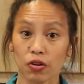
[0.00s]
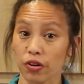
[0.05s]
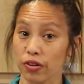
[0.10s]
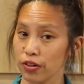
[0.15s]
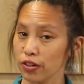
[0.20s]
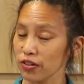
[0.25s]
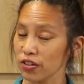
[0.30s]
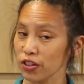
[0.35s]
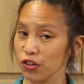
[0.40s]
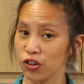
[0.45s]
or
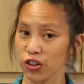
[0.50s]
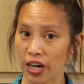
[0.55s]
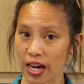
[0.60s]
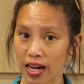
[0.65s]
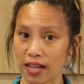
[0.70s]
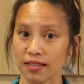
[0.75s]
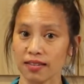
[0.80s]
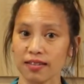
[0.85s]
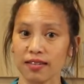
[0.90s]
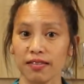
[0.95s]
there's a
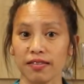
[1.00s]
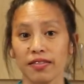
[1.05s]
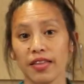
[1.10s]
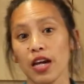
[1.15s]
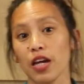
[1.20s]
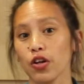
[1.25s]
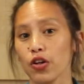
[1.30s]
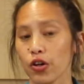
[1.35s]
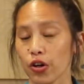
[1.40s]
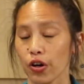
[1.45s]
chance
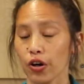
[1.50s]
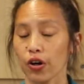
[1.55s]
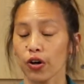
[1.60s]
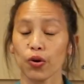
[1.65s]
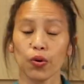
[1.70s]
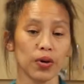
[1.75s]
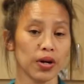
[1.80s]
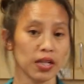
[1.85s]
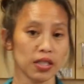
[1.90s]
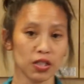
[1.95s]
that you're going